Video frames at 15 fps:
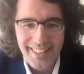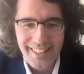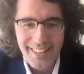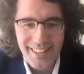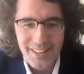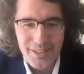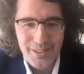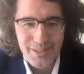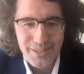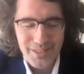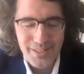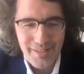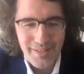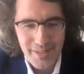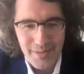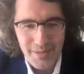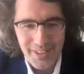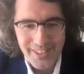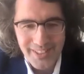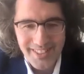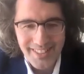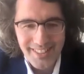Hello,
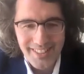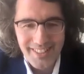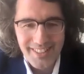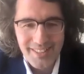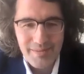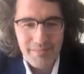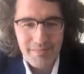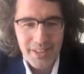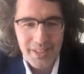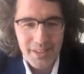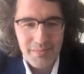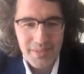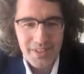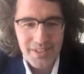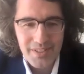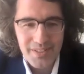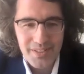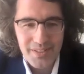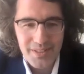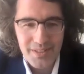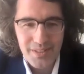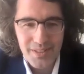everyone. My name is
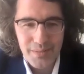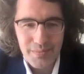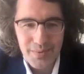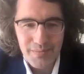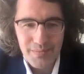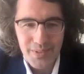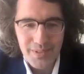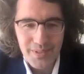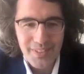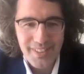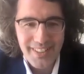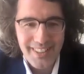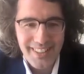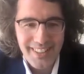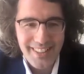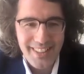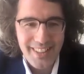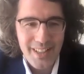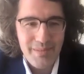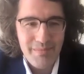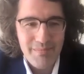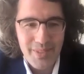Jean de Premont.
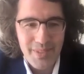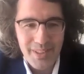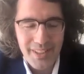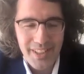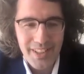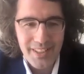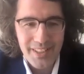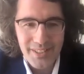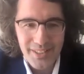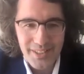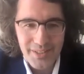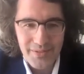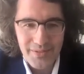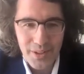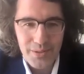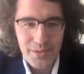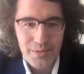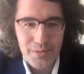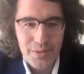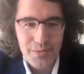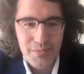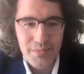I'm here in this virtual
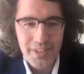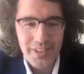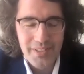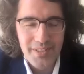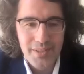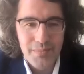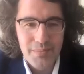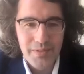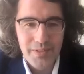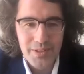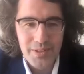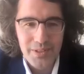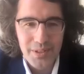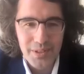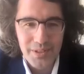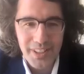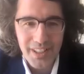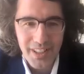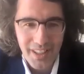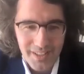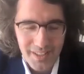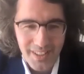room with Professor Tony
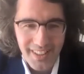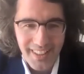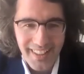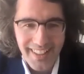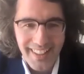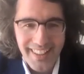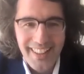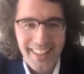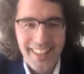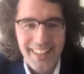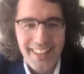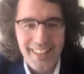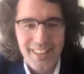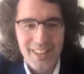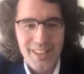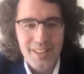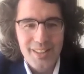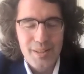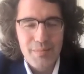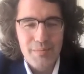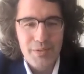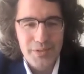Carty.
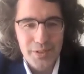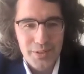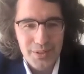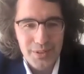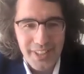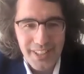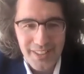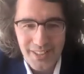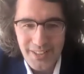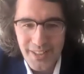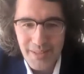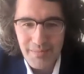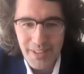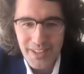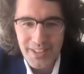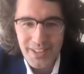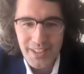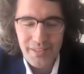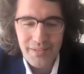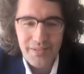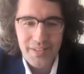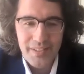Professor Tony Carty and
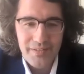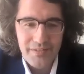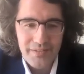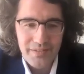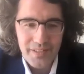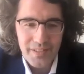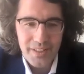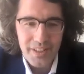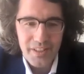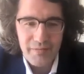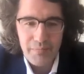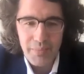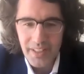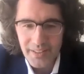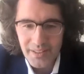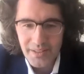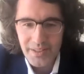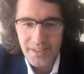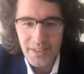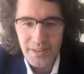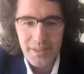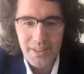myself have planned a
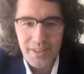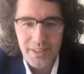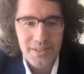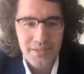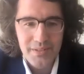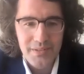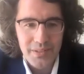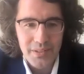series of